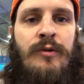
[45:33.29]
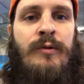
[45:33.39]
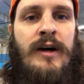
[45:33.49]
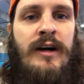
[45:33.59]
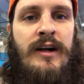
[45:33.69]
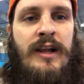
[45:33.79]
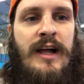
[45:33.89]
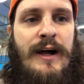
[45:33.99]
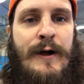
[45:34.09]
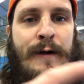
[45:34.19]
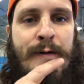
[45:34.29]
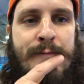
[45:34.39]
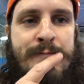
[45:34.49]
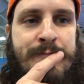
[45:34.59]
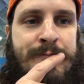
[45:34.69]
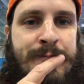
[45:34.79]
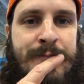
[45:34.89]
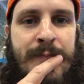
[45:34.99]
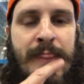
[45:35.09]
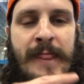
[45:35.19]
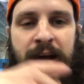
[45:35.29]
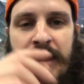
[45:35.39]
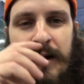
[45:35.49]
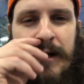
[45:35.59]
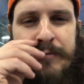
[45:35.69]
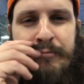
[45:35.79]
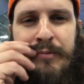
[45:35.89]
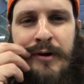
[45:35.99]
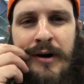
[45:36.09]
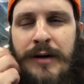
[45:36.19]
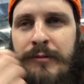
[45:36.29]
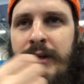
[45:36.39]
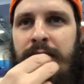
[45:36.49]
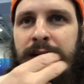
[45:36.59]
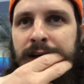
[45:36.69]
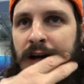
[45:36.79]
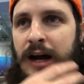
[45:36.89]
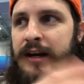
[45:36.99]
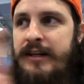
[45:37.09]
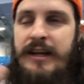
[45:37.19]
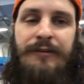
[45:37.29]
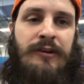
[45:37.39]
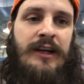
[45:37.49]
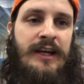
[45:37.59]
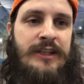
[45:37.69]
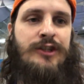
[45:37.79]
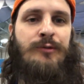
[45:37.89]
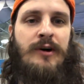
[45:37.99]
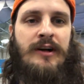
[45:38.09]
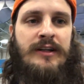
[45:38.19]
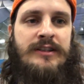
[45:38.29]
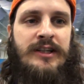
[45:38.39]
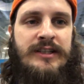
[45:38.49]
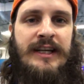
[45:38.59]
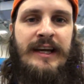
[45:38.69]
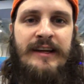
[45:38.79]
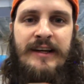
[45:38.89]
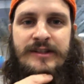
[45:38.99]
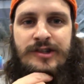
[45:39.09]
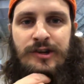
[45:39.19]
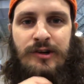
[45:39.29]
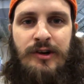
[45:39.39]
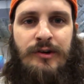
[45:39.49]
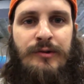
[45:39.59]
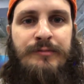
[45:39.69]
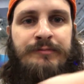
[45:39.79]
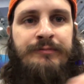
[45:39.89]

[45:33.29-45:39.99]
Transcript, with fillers: Well, um, I could probably, I can definitely get you one. It's just getting it to you.